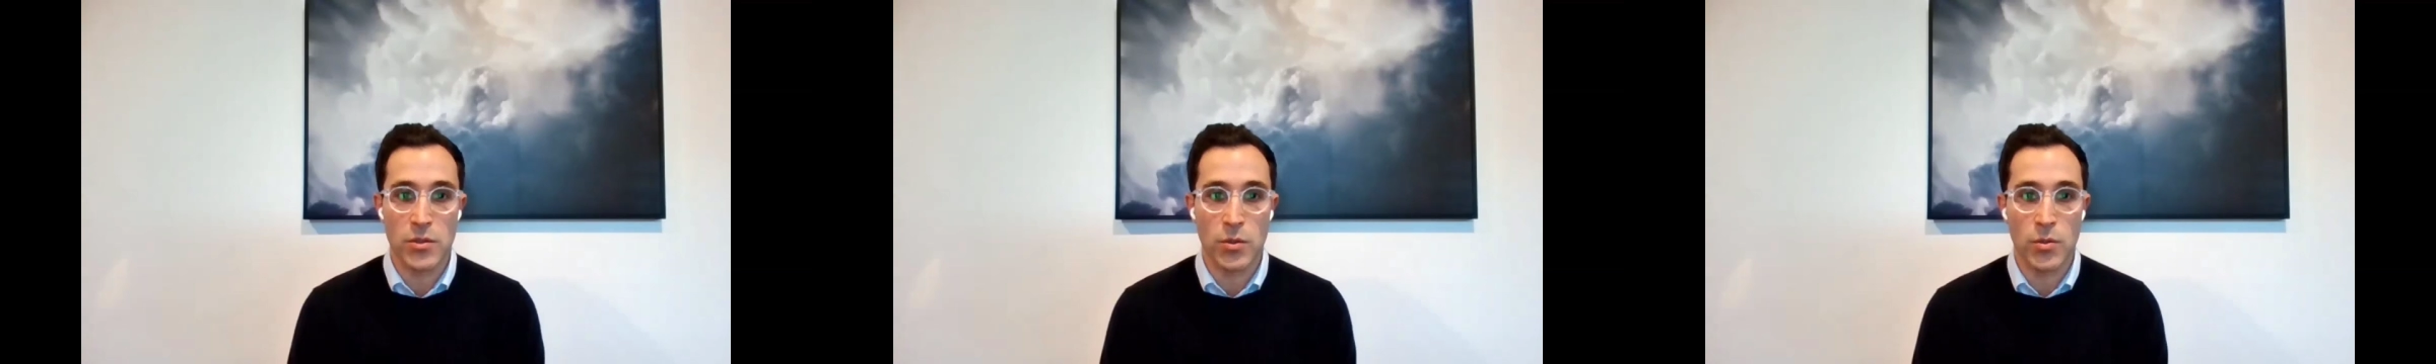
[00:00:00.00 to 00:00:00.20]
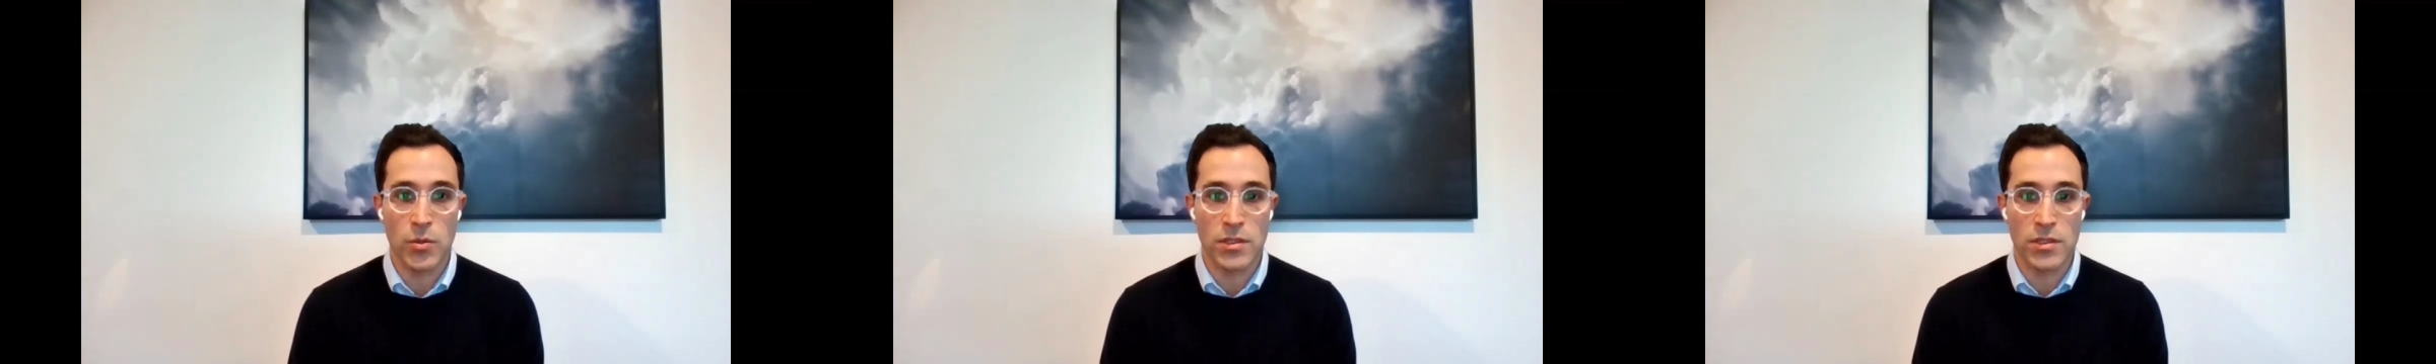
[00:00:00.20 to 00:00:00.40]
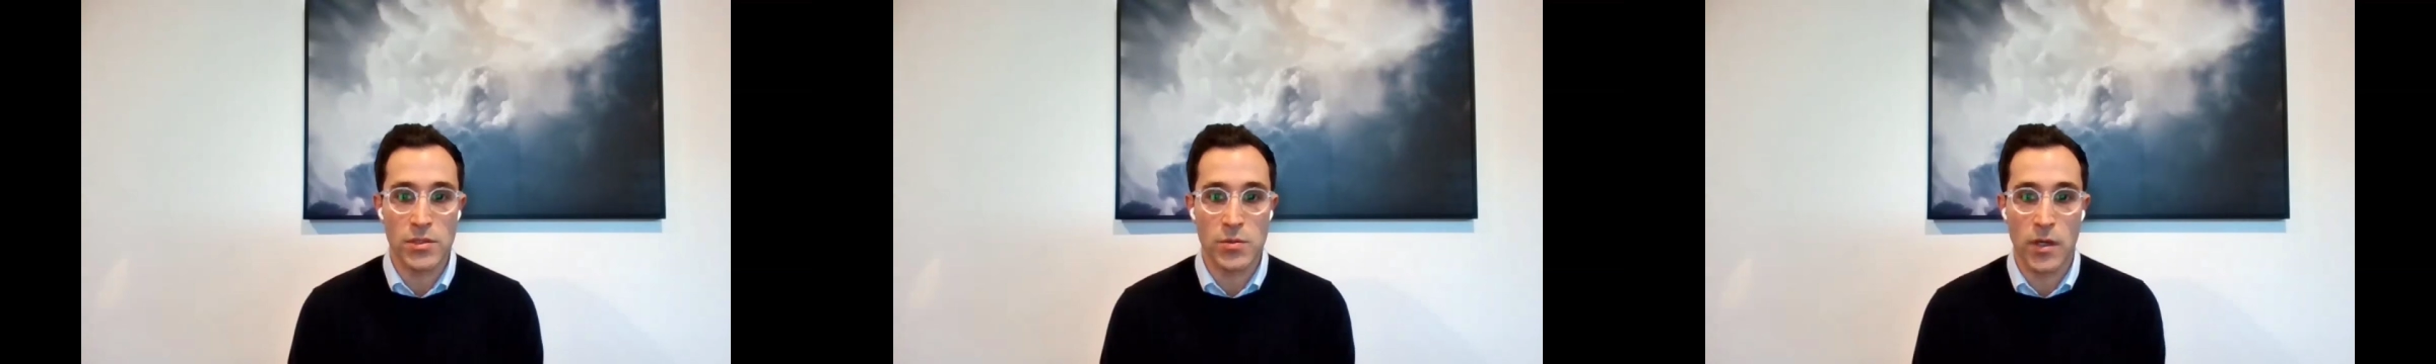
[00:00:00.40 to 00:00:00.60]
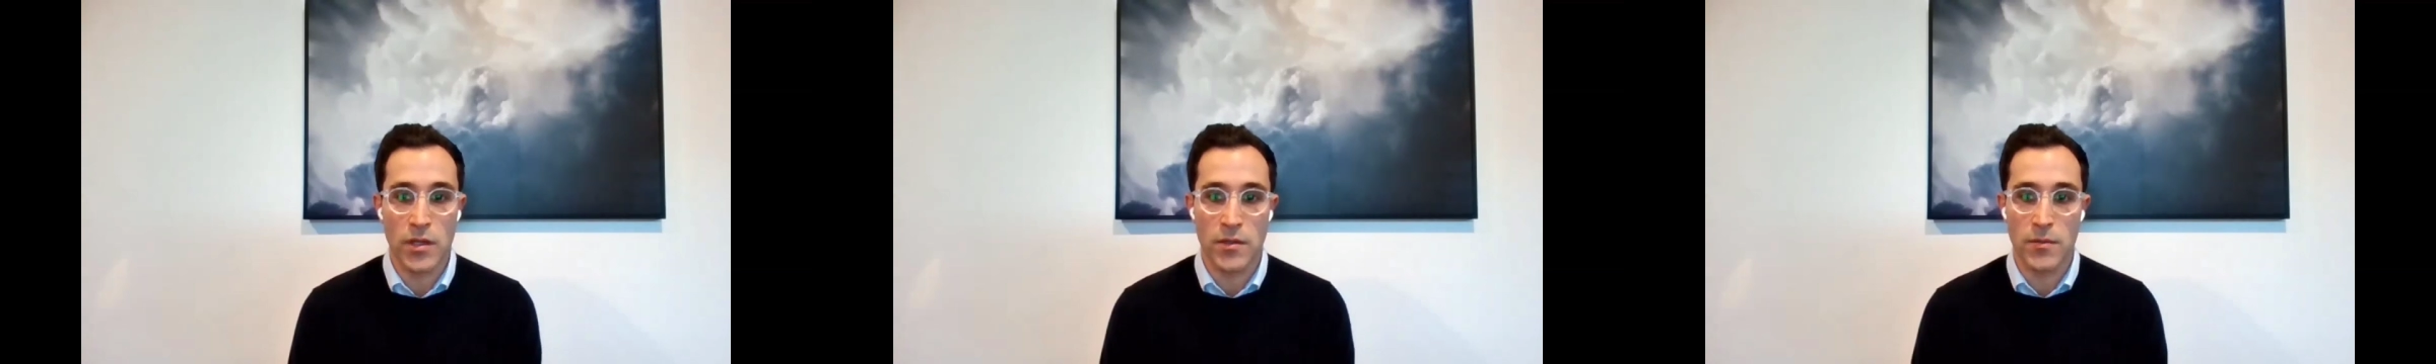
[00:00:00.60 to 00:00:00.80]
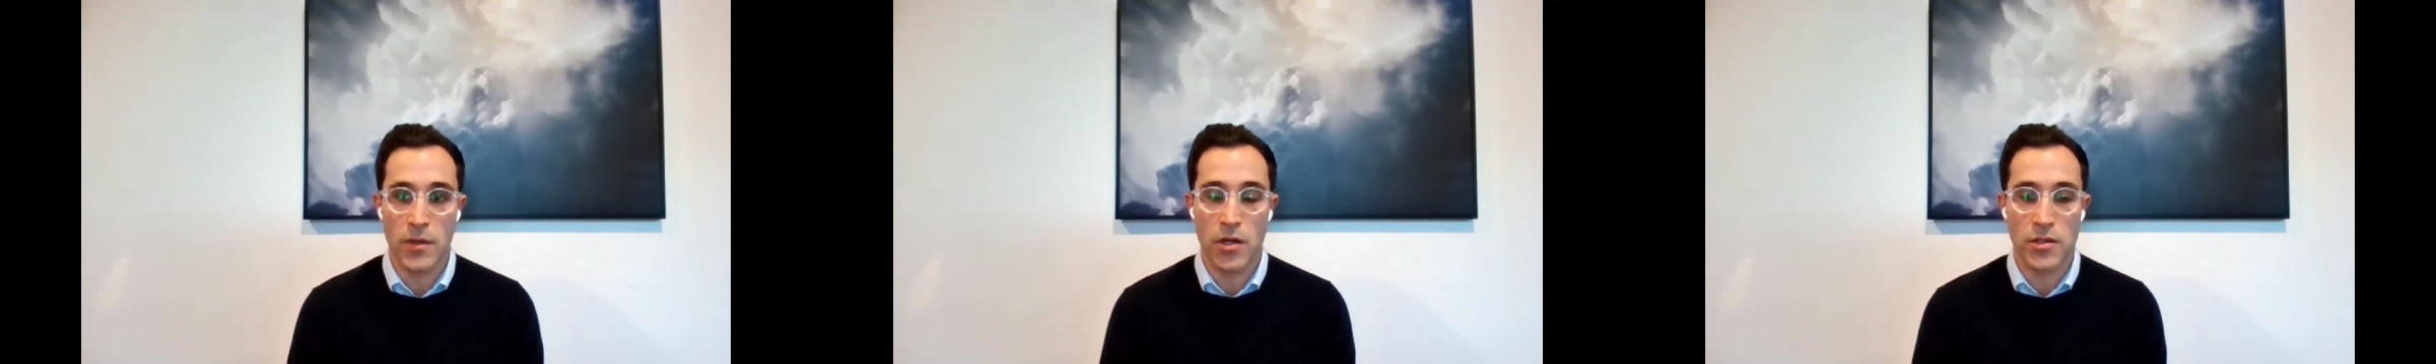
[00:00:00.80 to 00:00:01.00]
orders while
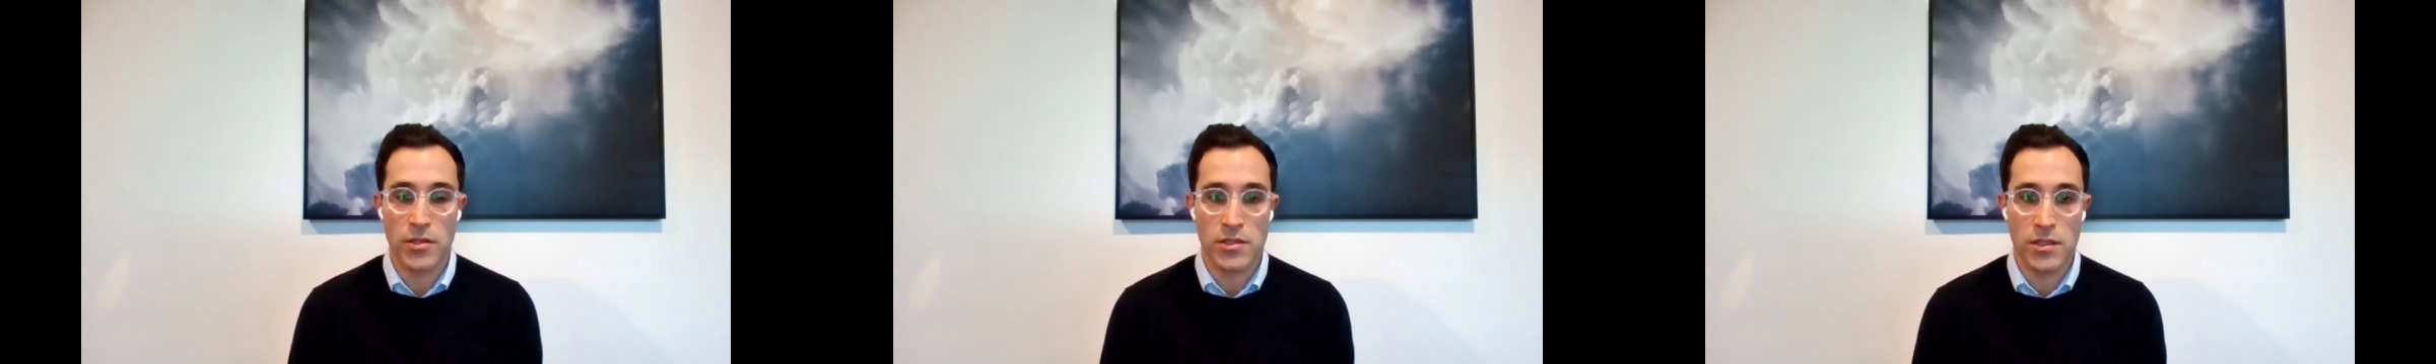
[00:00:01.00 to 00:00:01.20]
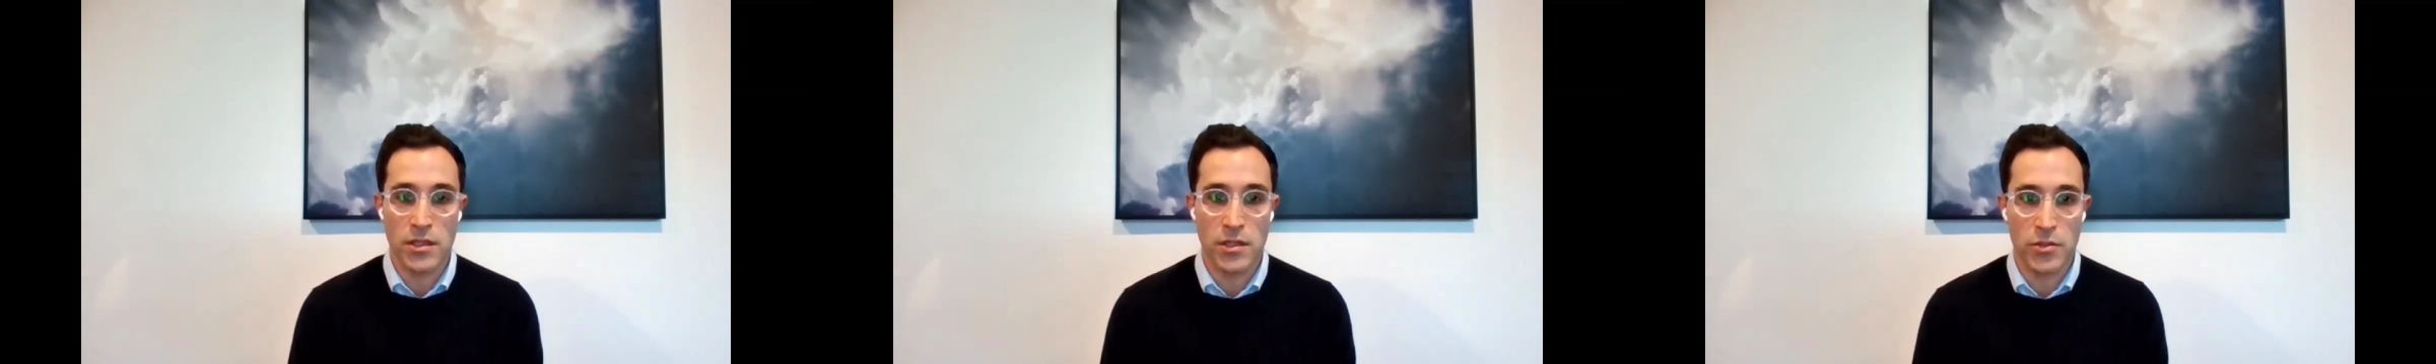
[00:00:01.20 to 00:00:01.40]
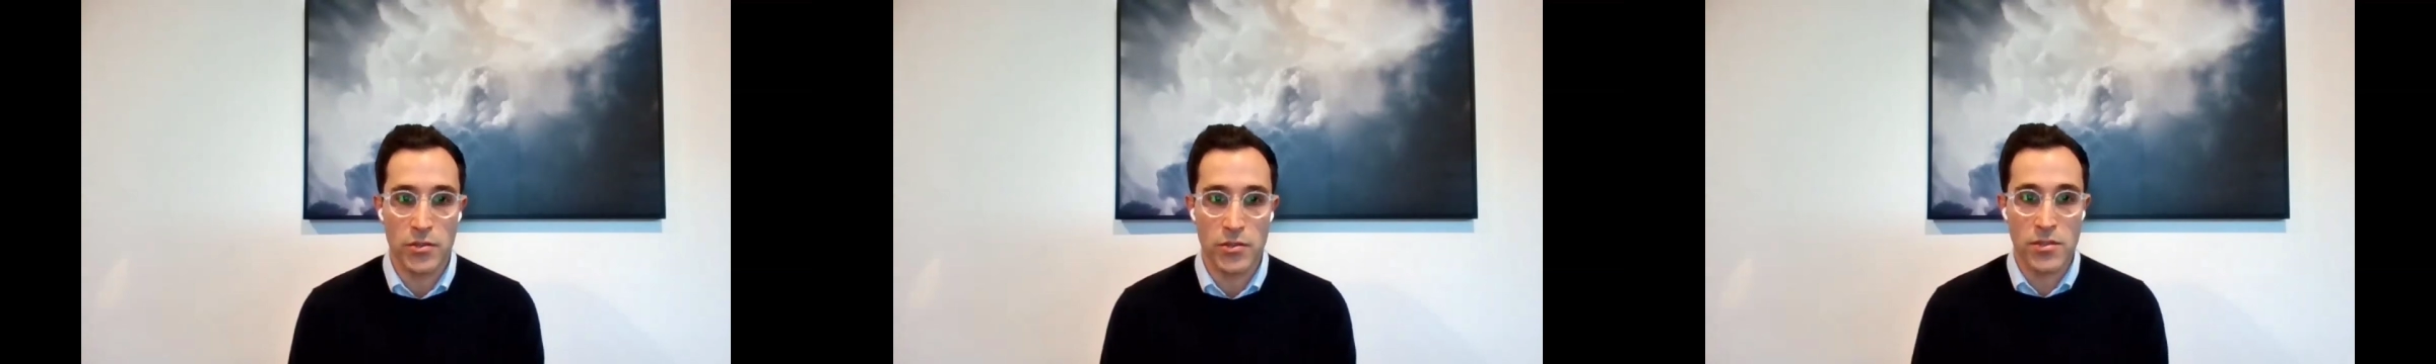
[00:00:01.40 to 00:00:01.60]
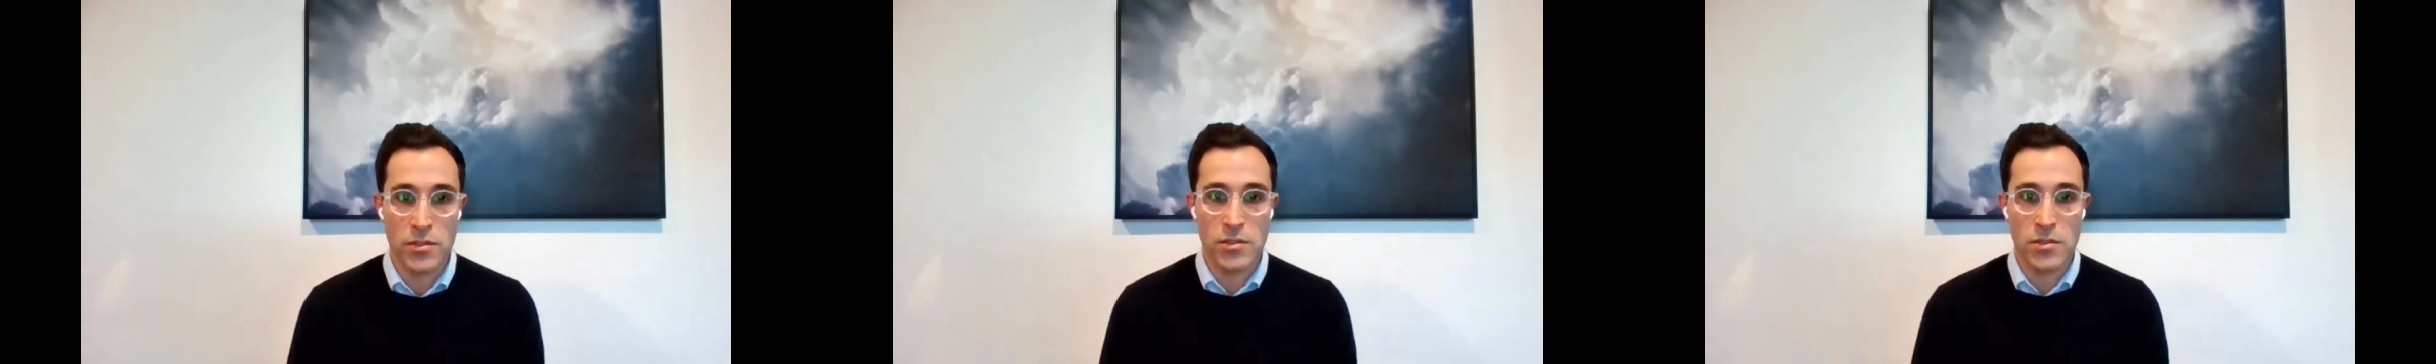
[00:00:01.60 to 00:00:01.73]
the market's closed.